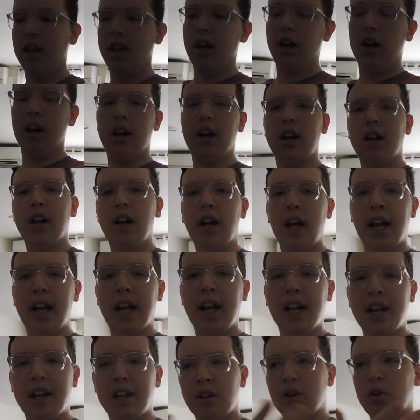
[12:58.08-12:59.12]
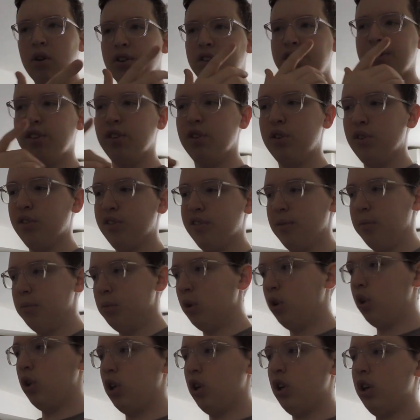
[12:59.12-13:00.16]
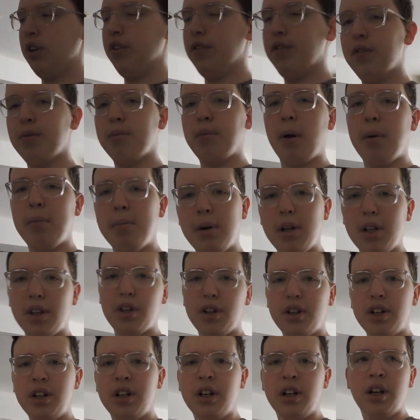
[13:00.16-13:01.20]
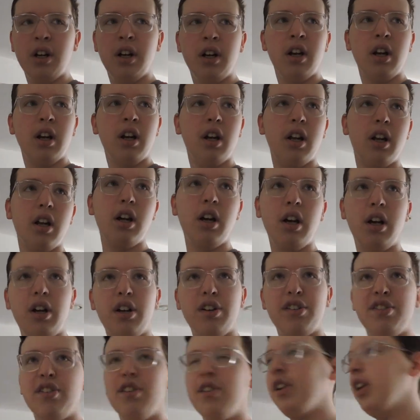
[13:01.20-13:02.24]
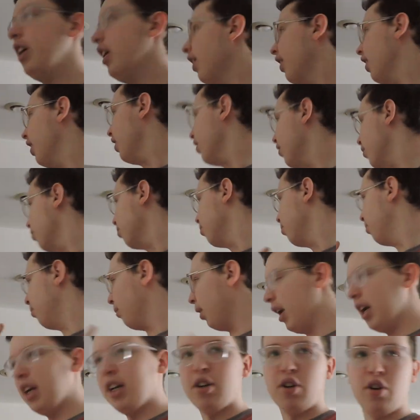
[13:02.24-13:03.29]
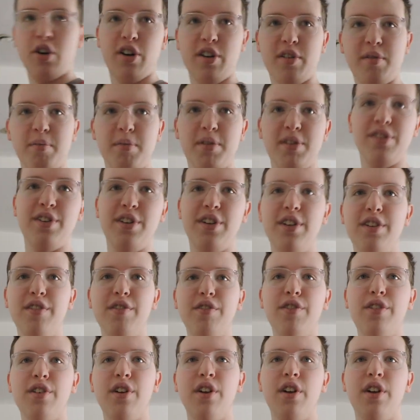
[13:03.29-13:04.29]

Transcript: Uh, I gotta also do some laundry for my mother. Uh, so yeah, that's my Christmas Eve.